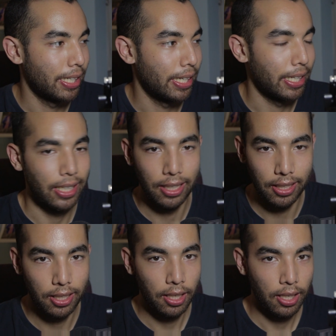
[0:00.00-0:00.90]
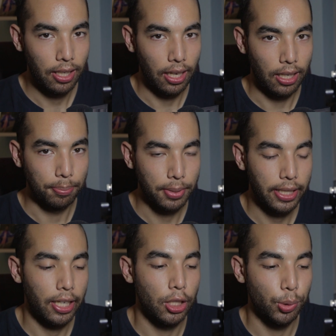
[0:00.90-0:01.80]
And
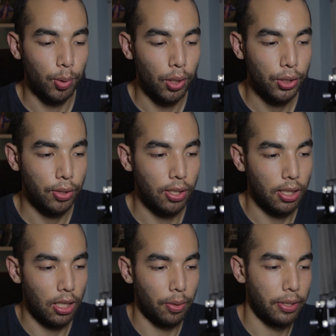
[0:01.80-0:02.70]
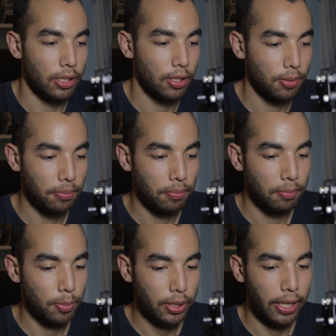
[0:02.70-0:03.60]
scanners will also not always
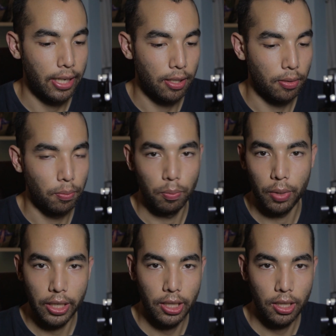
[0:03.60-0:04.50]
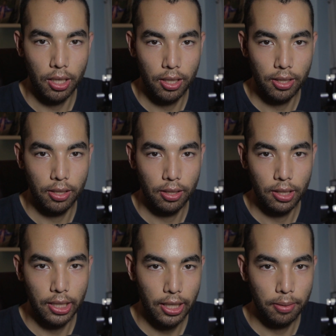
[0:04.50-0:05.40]
scan money on
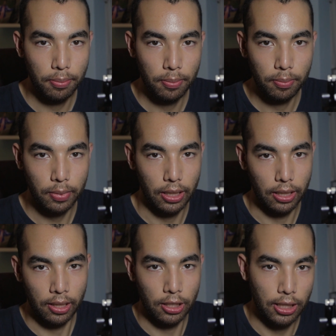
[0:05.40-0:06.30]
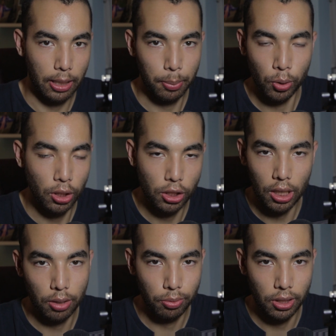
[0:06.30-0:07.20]
them, and there's like built-in
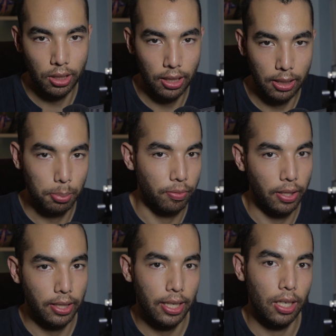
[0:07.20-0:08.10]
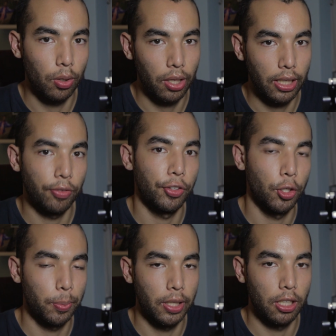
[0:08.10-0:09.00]
software to like prevent that, or like if you
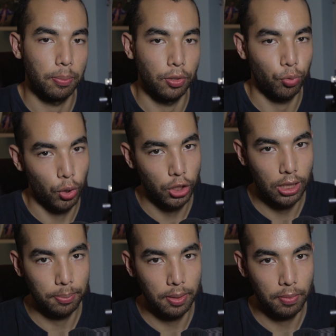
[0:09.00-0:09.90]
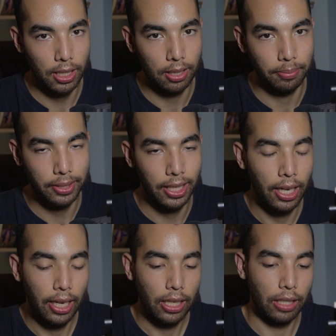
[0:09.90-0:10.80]
open it up in Photoshop, sometimes
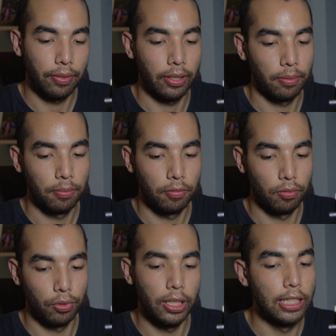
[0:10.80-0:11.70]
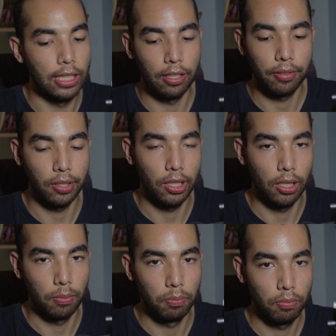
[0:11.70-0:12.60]
if it reads enough of
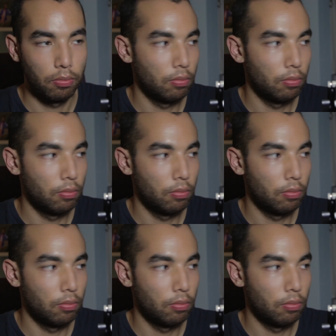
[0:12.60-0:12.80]
the